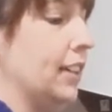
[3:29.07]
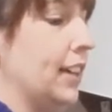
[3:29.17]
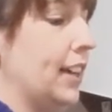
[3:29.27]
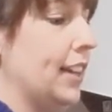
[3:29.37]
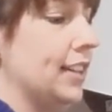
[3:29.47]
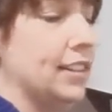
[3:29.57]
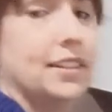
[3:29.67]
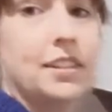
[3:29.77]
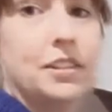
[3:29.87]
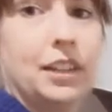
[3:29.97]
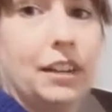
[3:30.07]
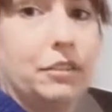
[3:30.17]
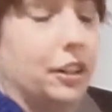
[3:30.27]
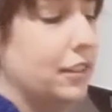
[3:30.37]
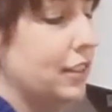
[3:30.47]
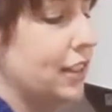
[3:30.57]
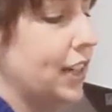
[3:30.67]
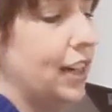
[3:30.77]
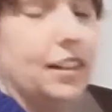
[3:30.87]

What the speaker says: it has this little lever on the side,